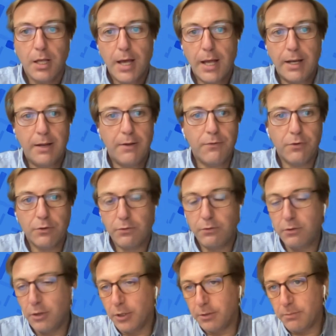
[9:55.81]
and efforts
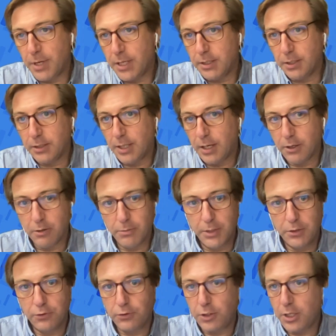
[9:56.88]
done by the telecom
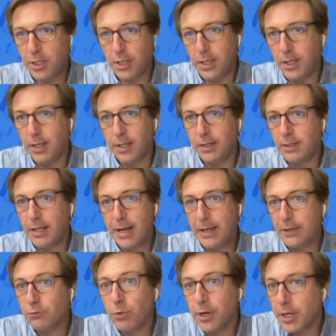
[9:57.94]
industry in the
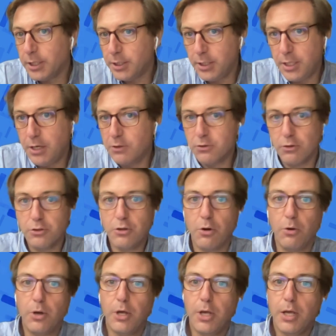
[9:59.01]
last 100 years or
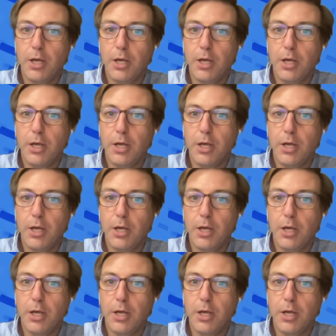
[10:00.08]
so.